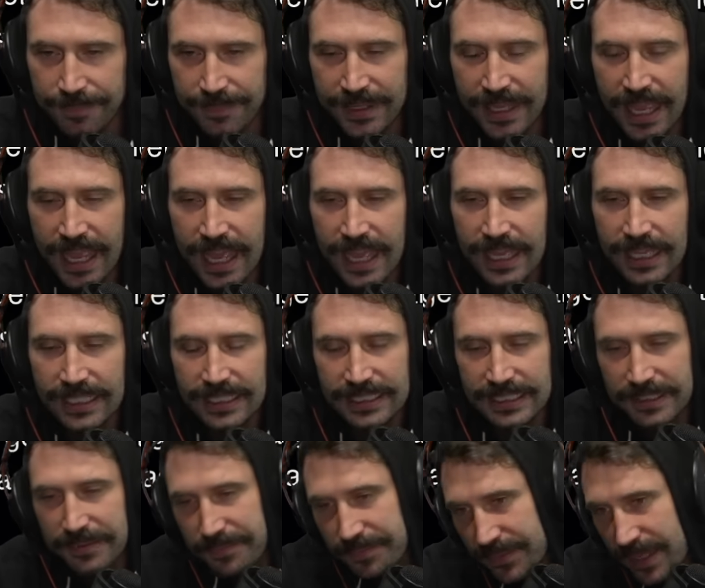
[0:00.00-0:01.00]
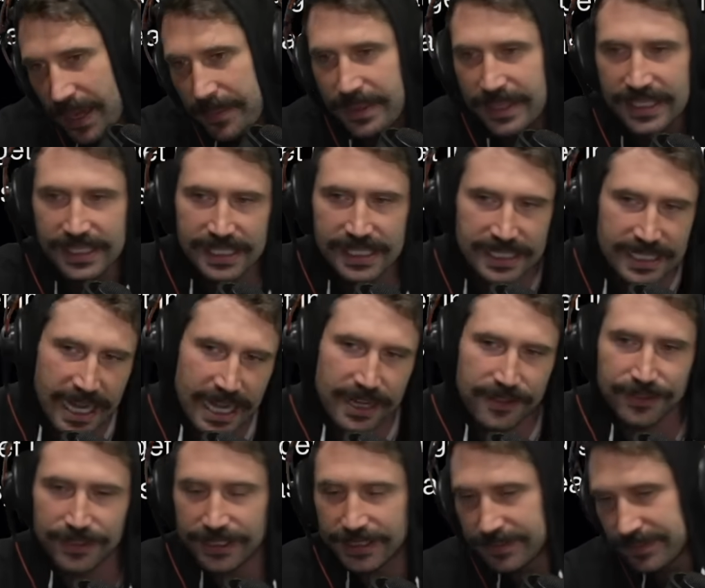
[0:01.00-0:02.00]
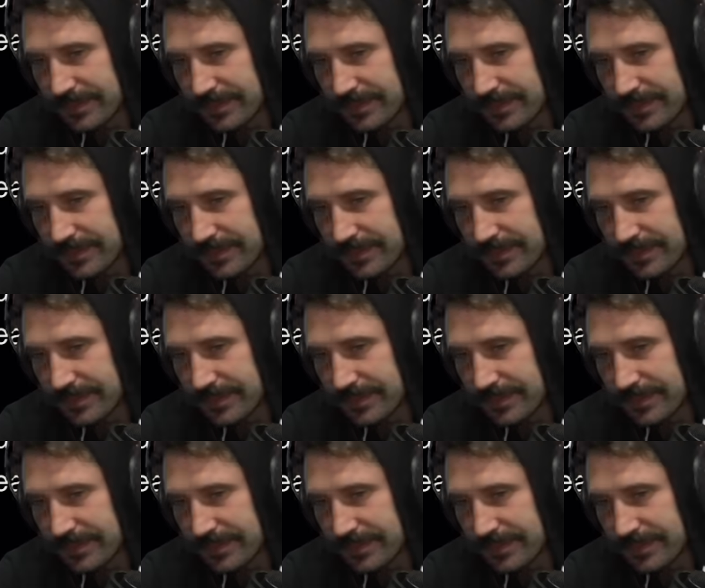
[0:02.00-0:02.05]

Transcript: Yeah, I mean, this is kind of